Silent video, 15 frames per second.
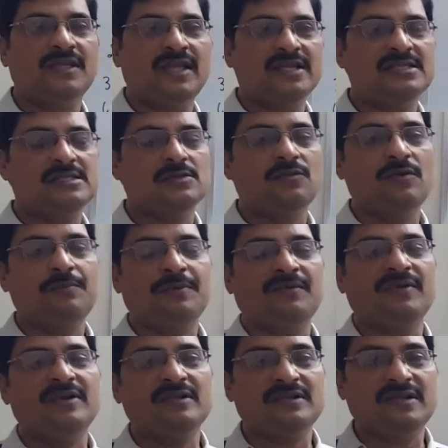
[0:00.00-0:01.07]
Yes, we
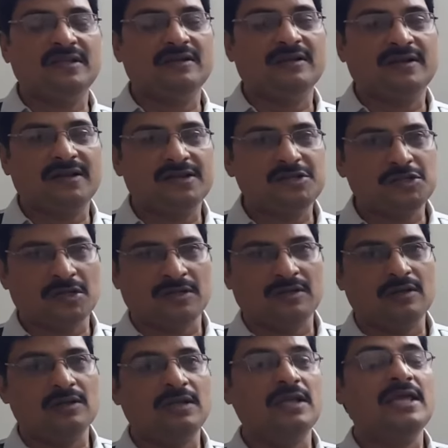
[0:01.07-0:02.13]
prevent the
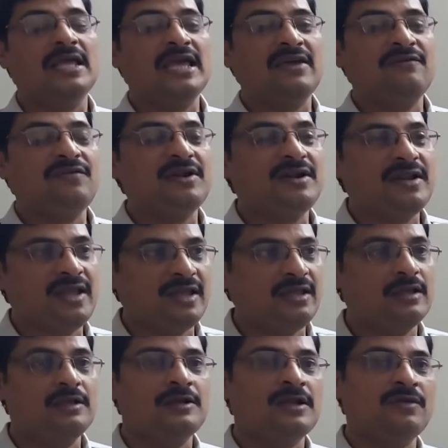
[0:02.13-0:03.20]
degradation. Every
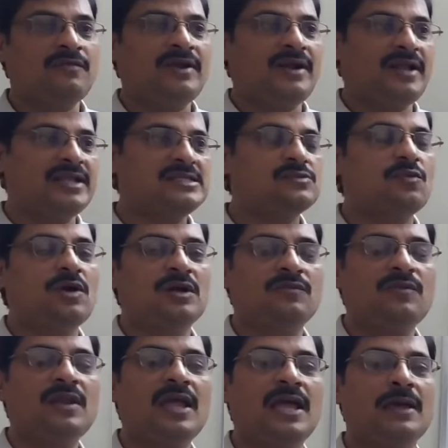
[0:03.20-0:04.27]
day, nowadays,
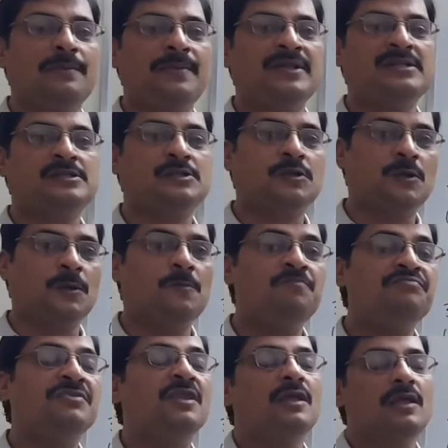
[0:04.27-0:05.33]
what will happen
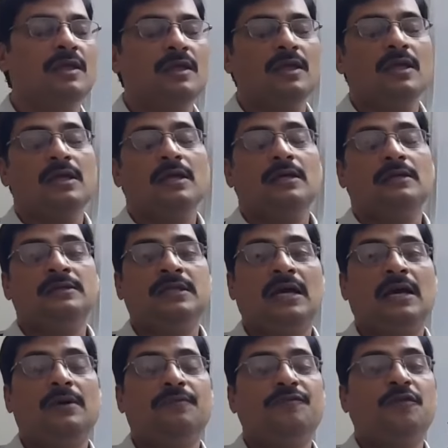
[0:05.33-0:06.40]
now?
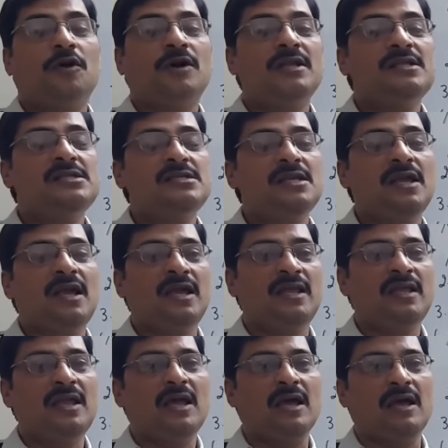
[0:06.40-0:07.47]
The forest
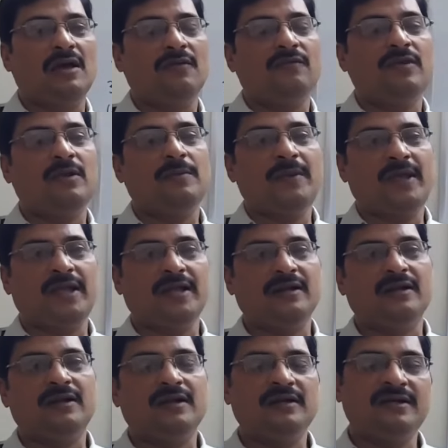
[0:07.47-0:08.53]
area will
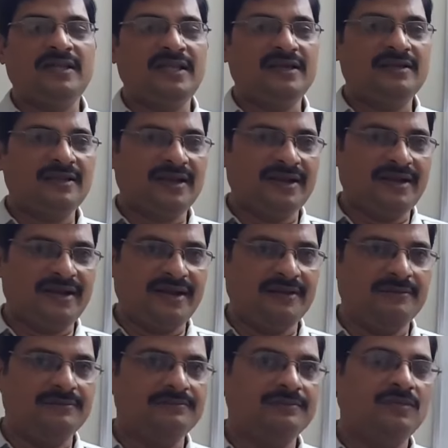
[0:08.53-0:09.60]
be
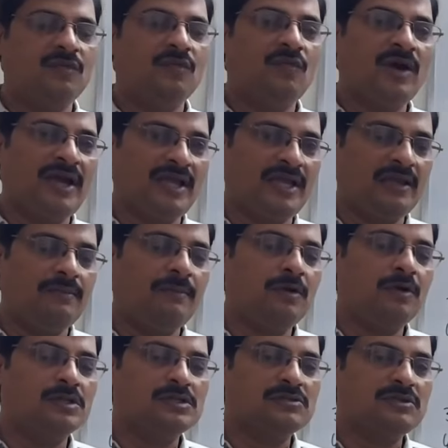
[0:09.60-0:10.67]
degraded. Why?
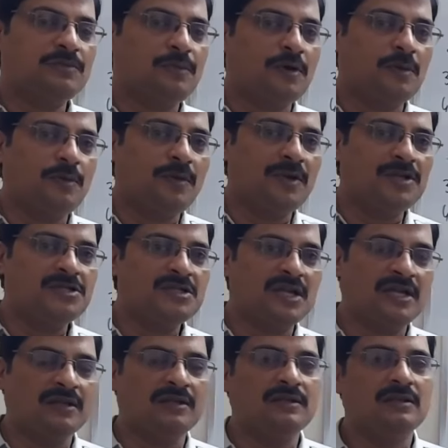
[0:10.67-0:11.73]
Because of the
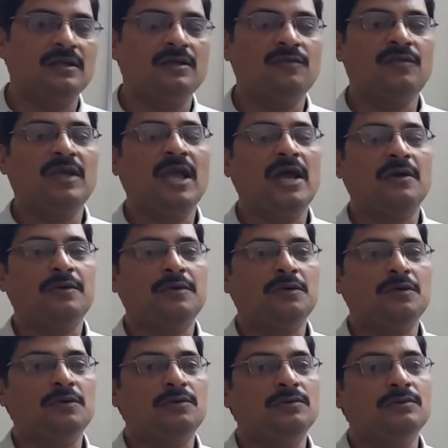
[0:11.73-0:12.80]
population, we have
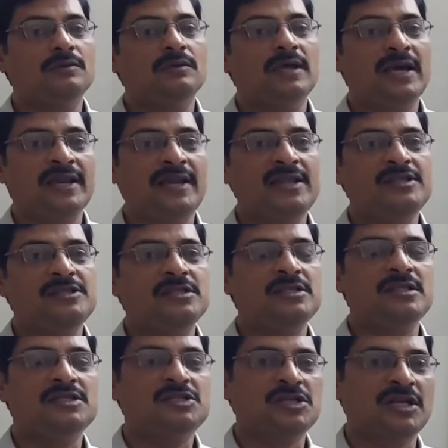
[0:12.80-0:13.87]
to arrange
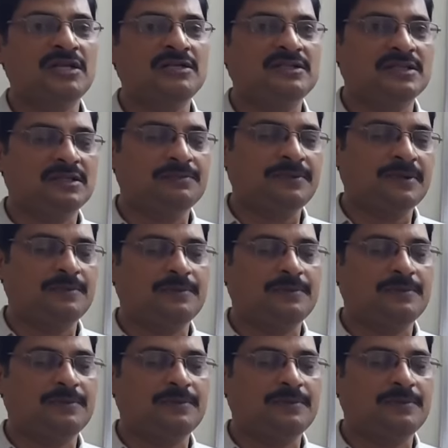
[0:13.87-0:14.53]
in the shelter